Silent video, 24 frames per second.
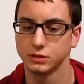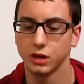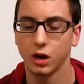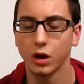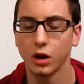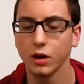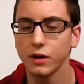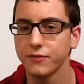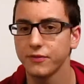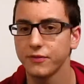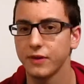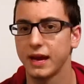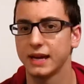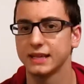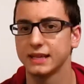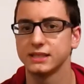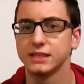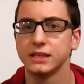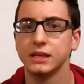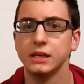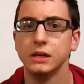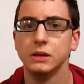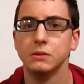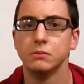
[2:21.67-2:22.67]

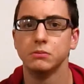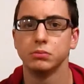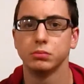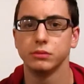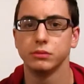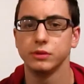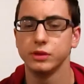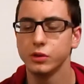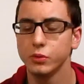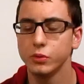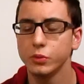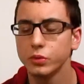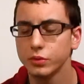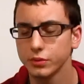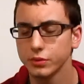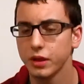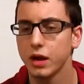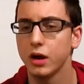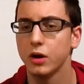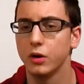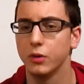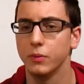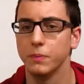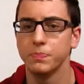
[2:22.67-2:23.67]
artifacts, you will
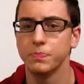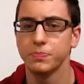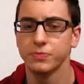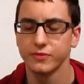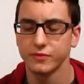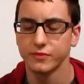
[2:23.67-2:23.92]
know